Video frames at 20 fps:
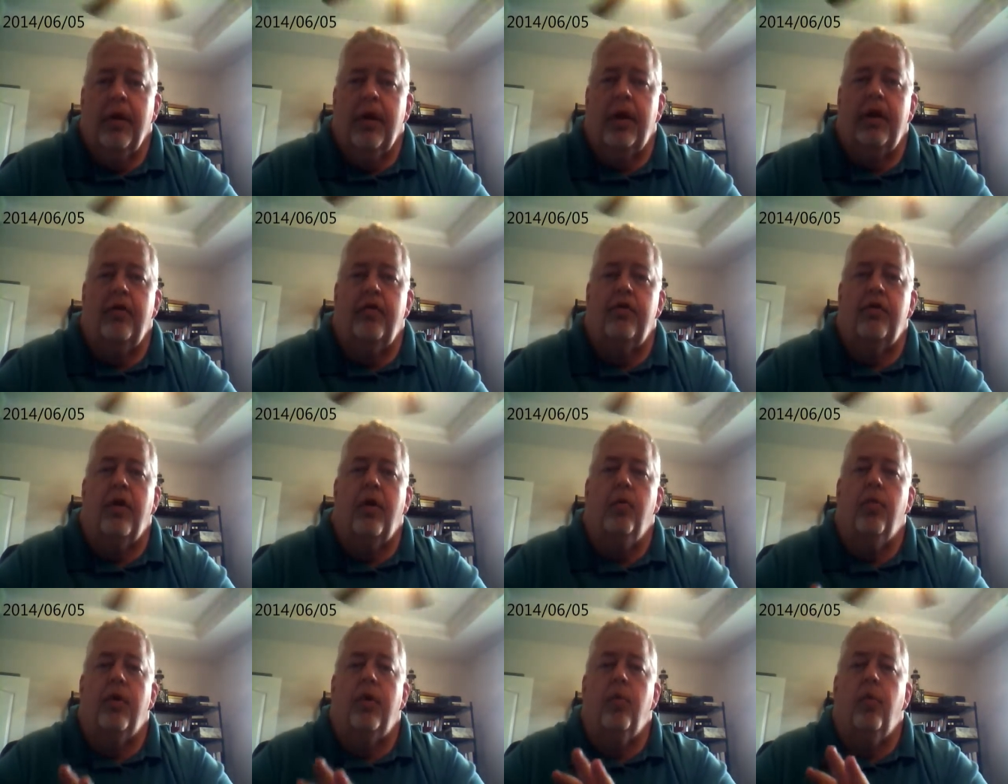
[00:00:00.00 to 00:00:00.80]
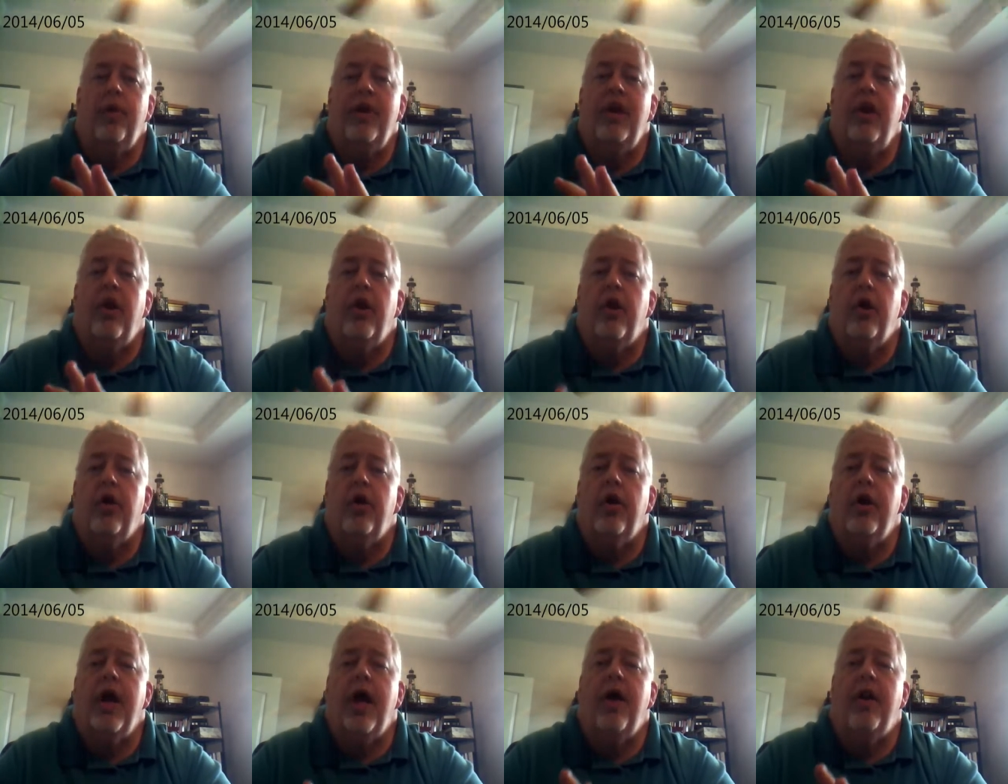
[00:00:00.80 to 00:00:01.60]
And so when we
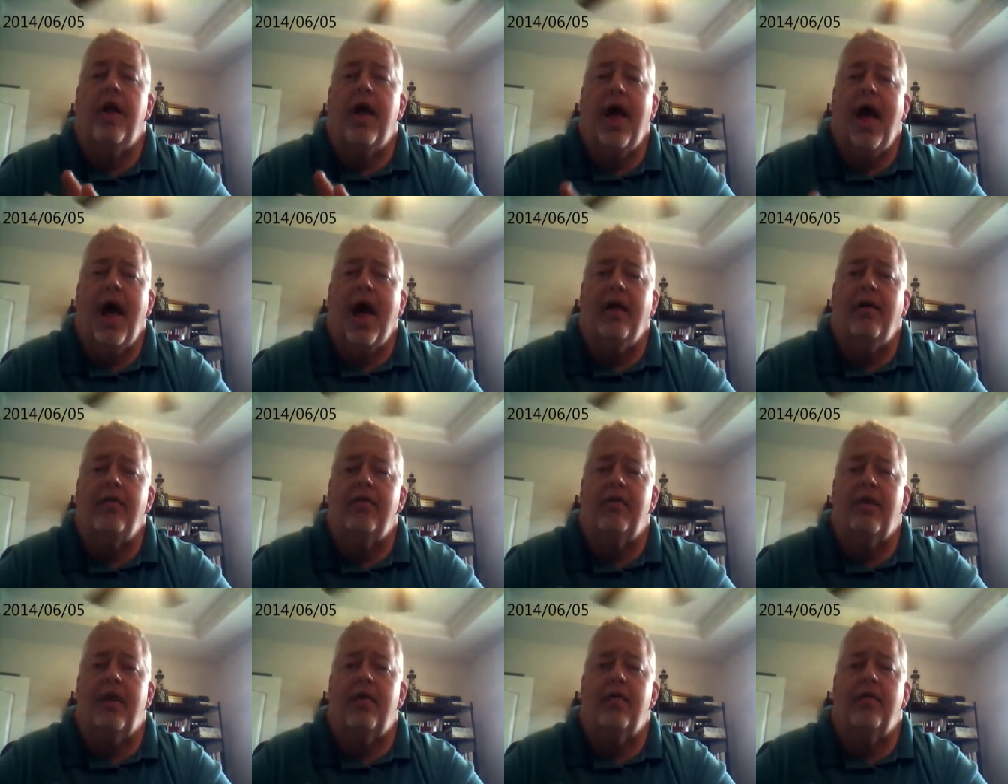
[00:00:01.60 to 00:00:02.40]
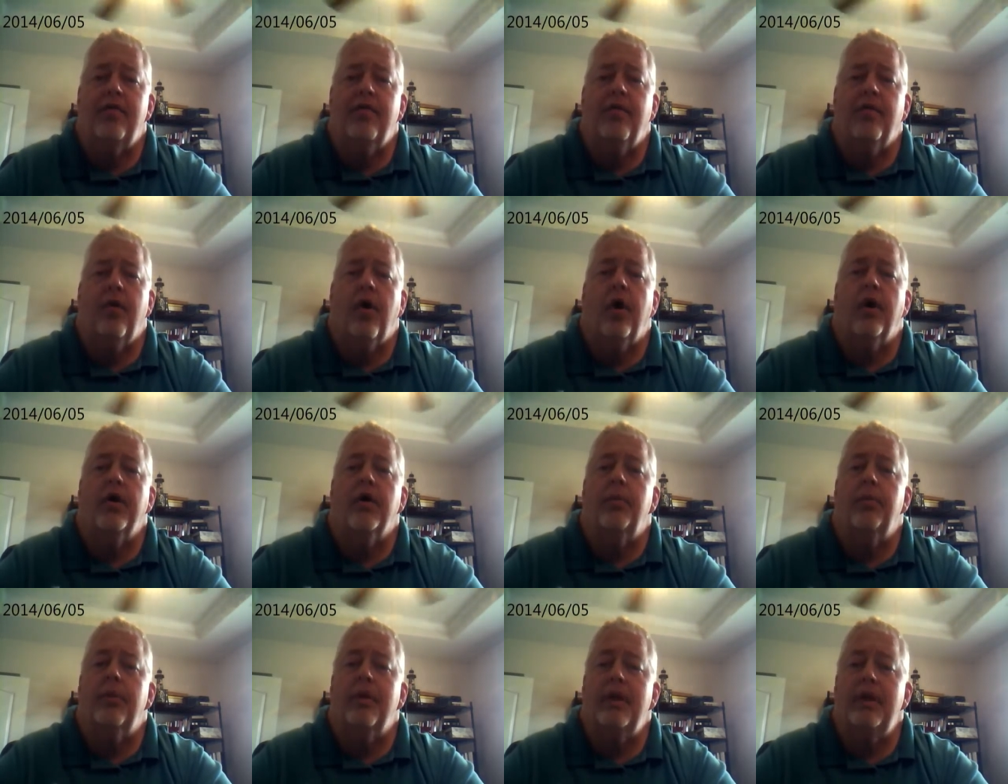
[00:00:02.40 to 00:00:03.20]
learn how to access for our
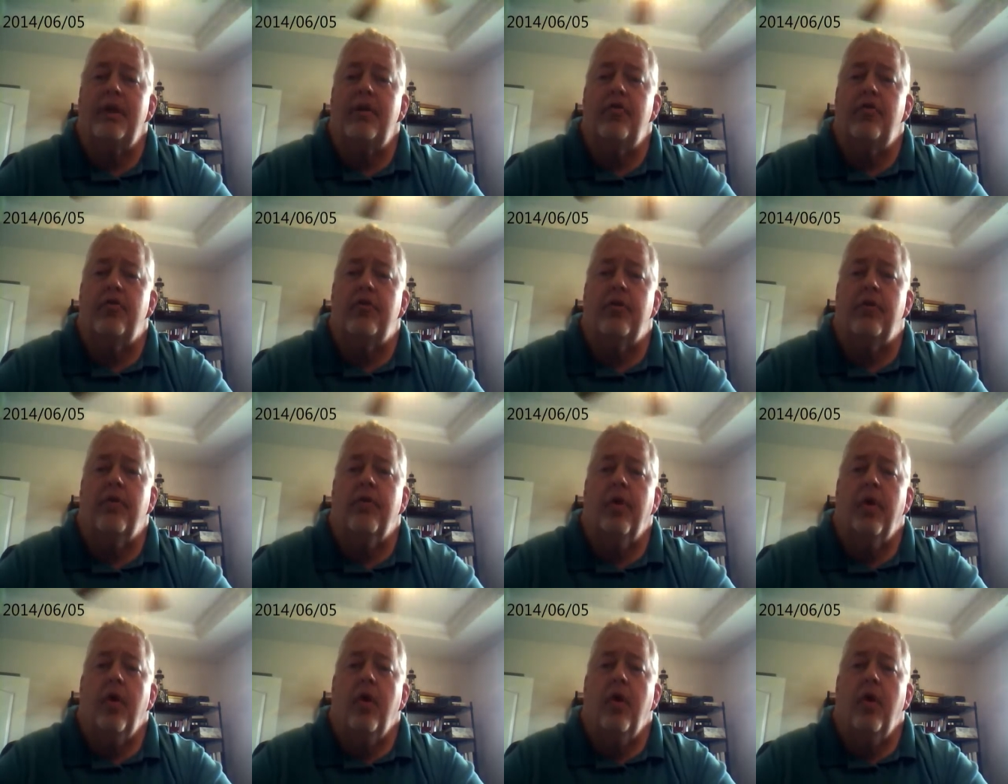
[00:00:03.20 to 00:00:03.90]
completion,